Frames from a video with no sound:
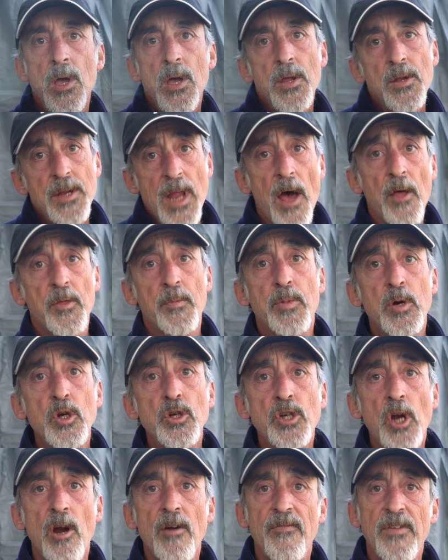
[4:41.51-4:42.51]
Now the
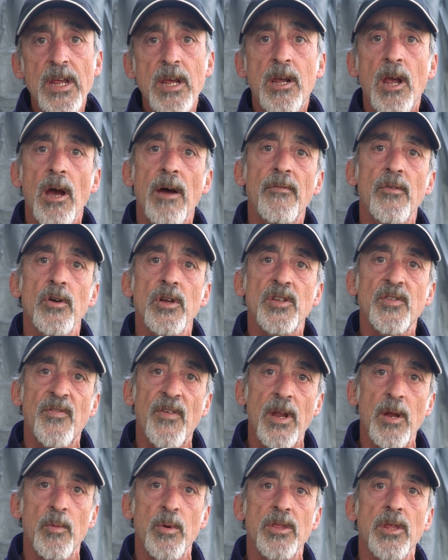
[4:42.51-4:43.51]
BougeRV cover is
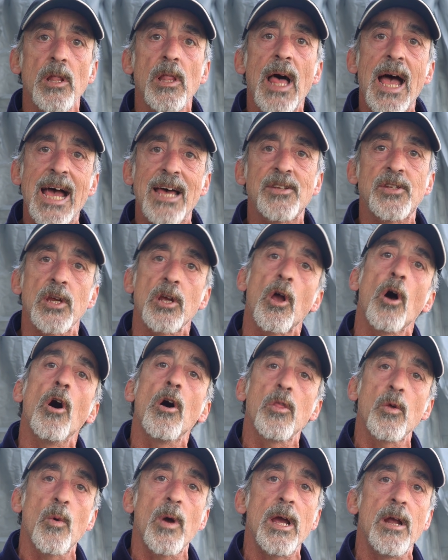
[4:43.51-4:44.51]
fitted with elastic all
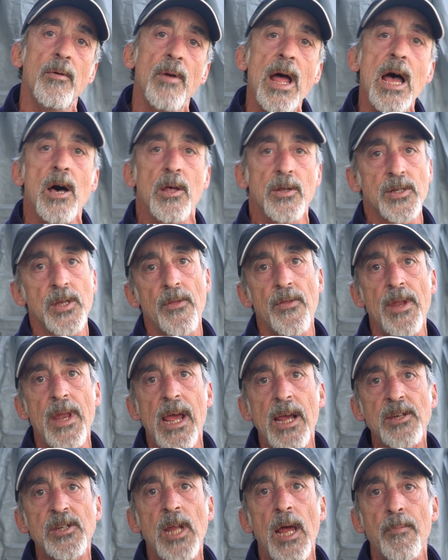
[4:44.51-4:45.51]
the way around, so the
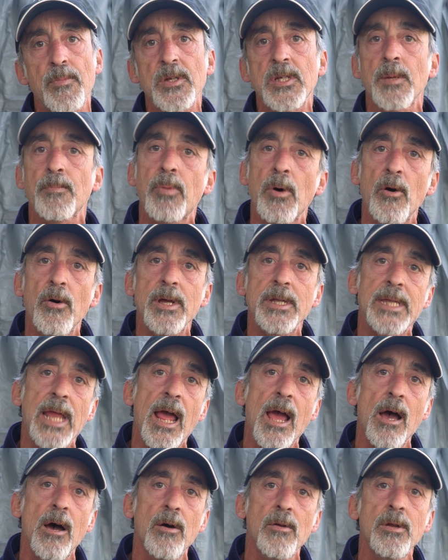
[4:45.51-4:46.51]
next step is to pull it
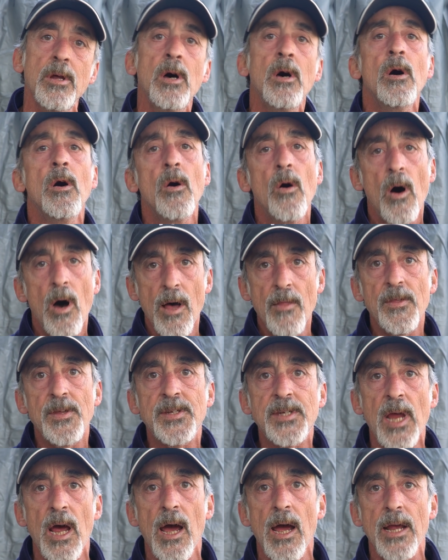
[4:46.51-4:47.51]
down on the
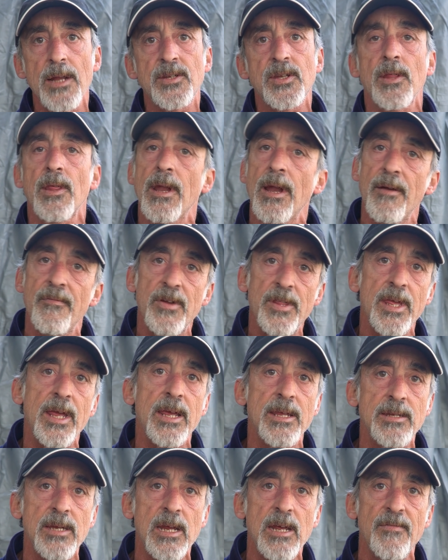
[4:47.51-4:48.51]
side so that everything
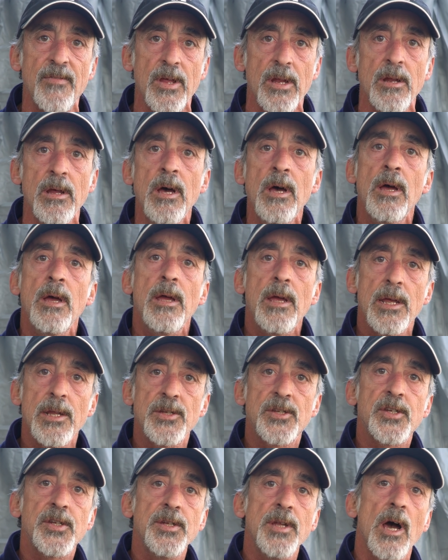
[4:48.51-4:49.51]
is even and
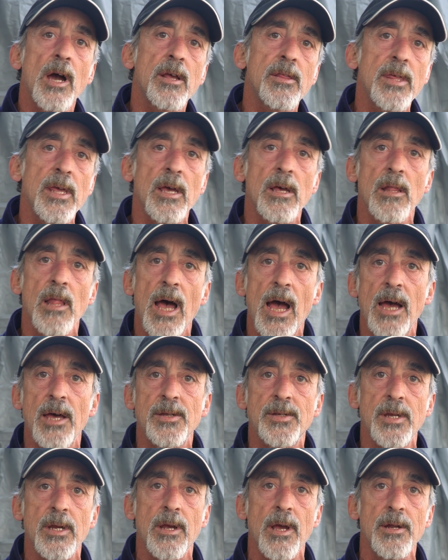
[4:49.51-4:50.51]
snug the
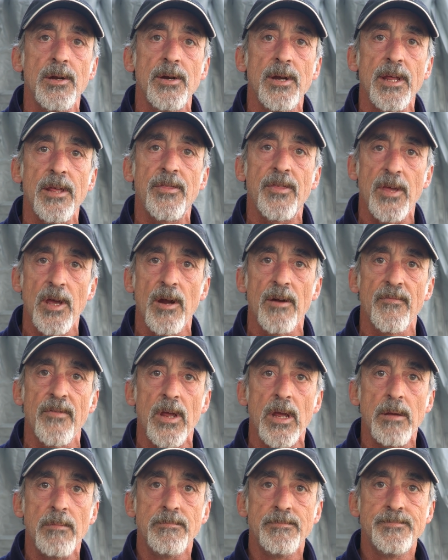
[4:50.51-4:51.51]
elastic underneath the RV.